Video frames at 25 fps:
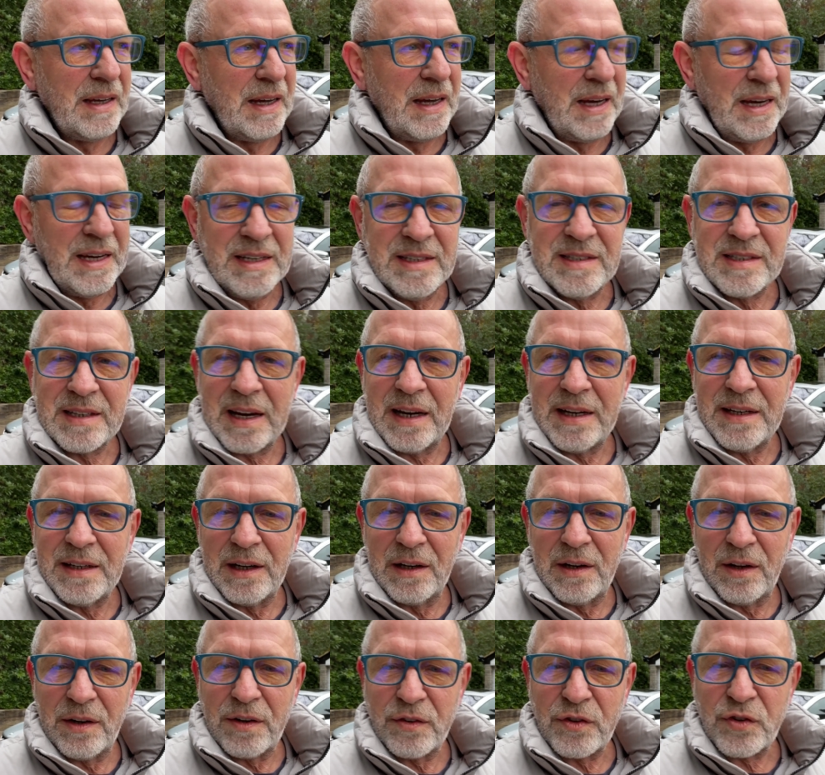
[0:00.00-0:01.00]
He's gained a
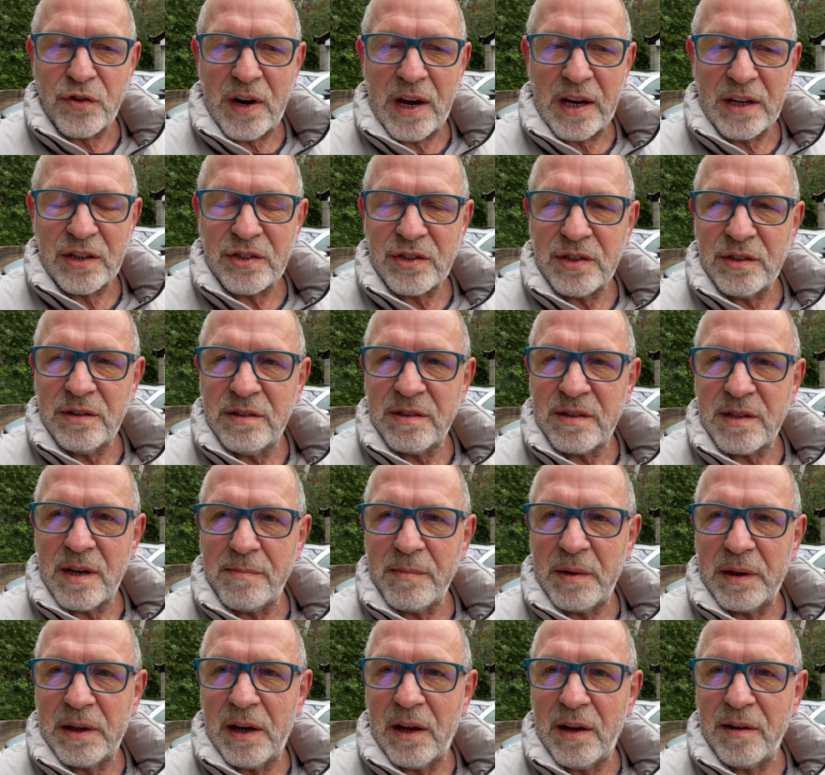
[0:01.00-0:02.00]
lot of traction,
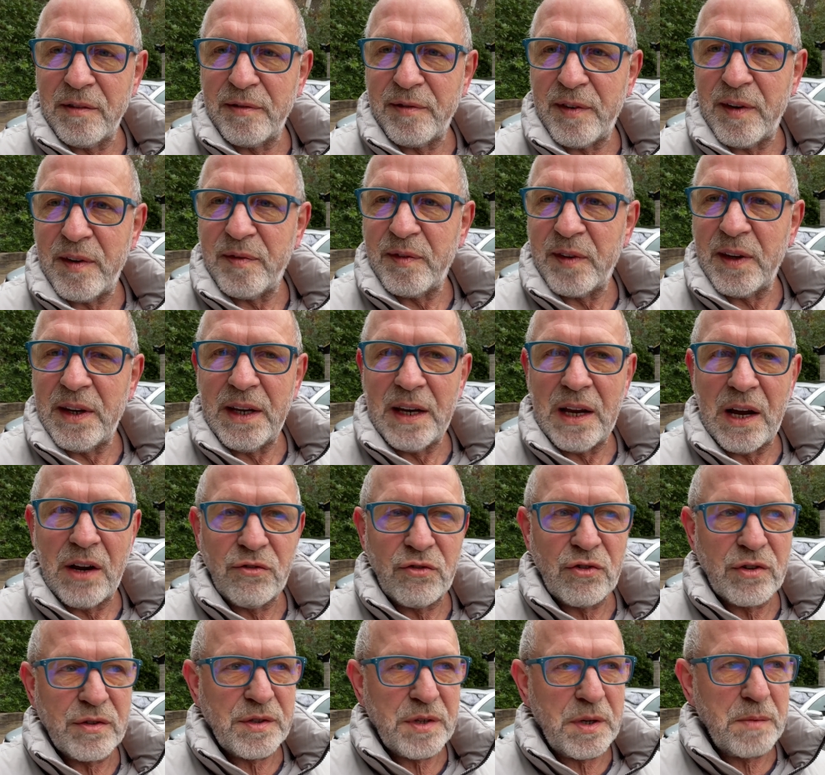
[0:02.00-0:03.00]
something like
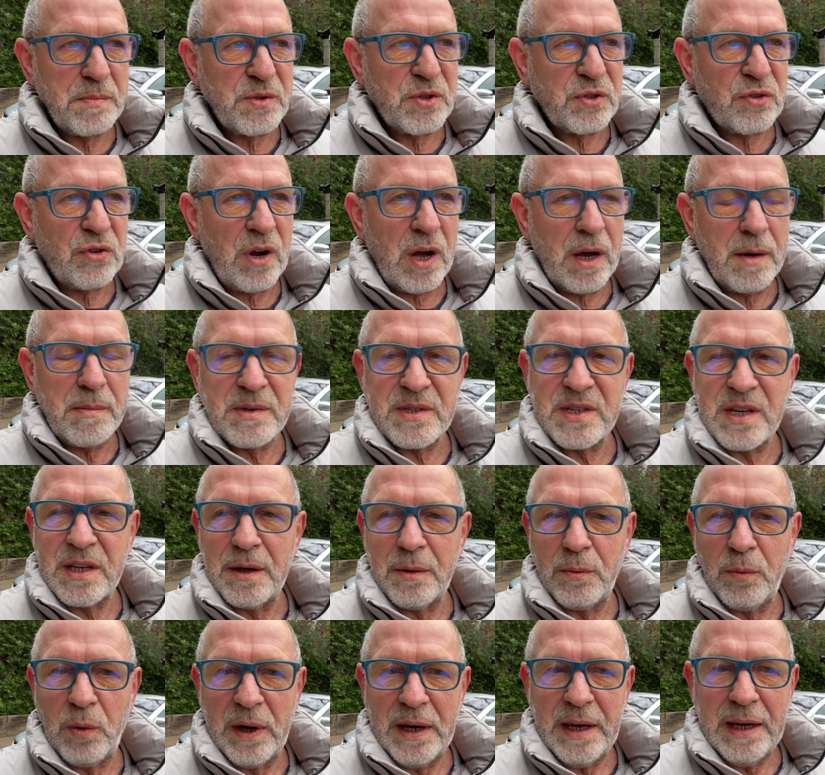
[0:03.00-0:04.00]
1,500 subscribers in a
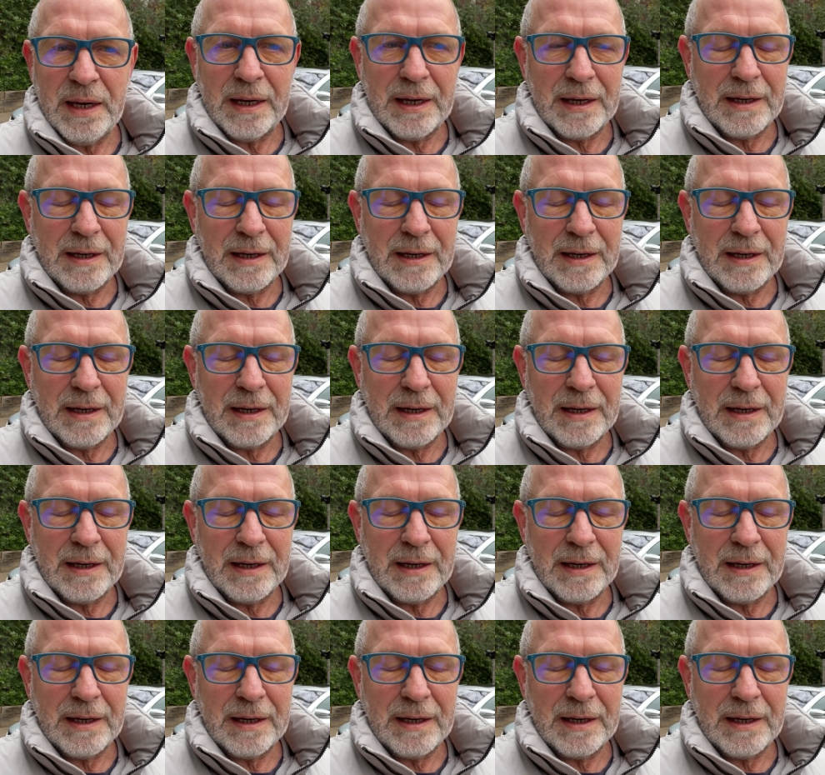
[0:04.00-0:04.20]
week.